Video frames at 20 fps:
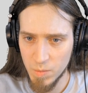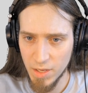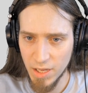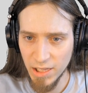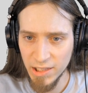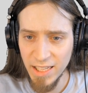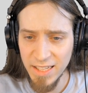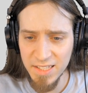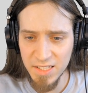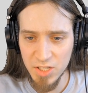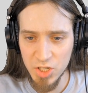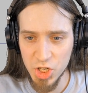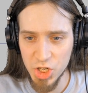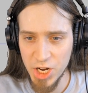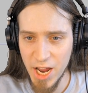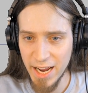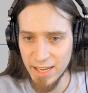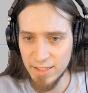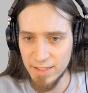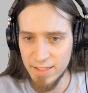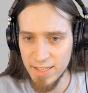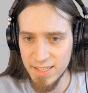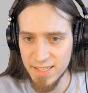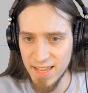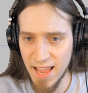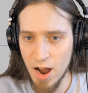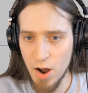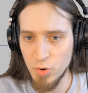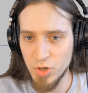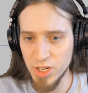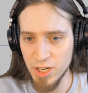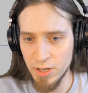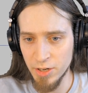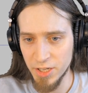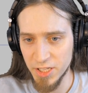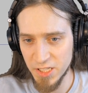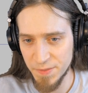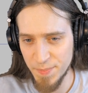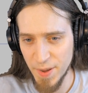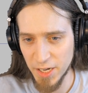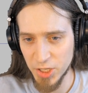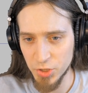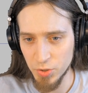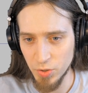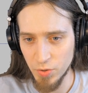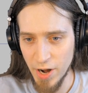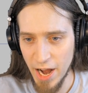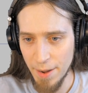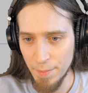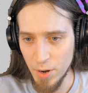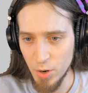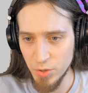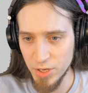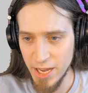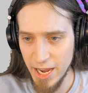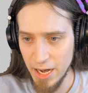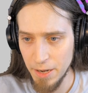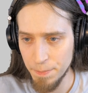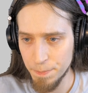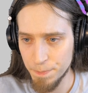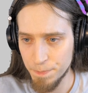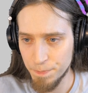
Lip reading: let's check this out on a spectrogram, okay?